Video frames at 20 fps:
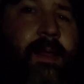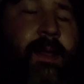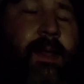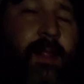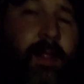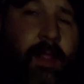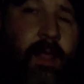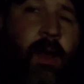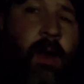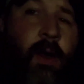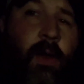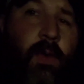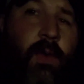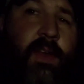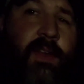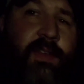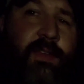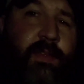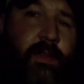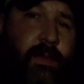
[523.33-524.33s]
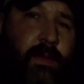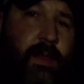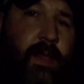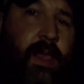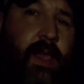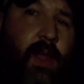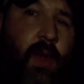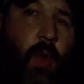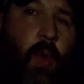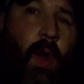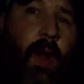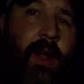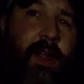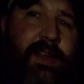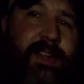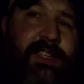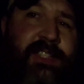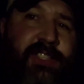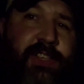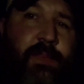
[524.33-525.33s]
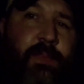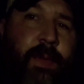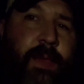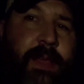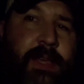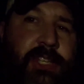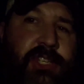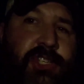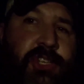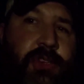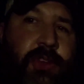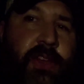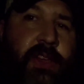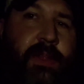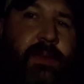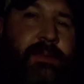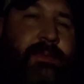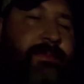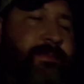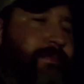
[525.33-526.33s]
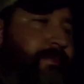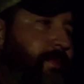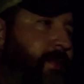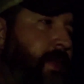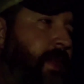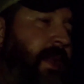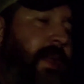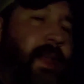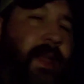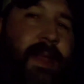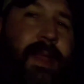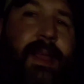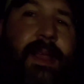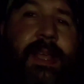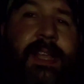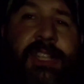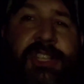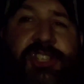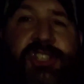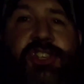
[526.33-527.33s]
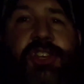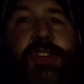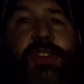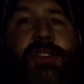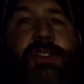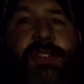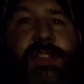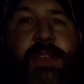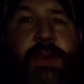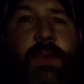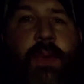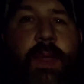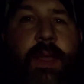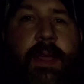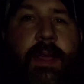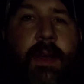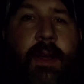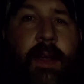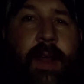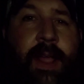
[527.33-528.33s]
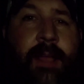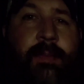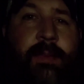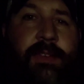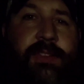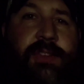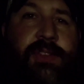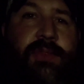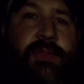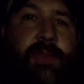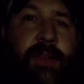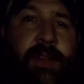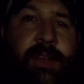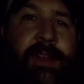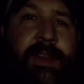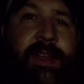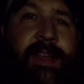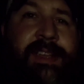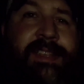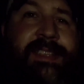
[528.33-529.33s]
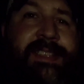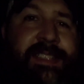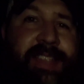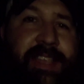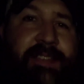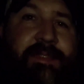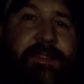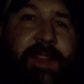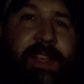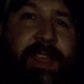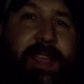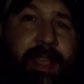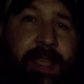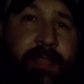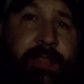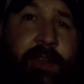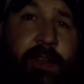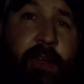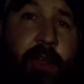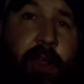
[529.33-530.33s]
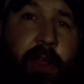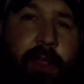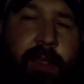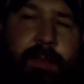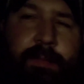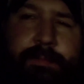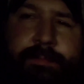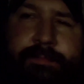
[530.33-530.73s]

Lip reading: along with a quality GPS unit, ensures that we are able to run safely in the dark.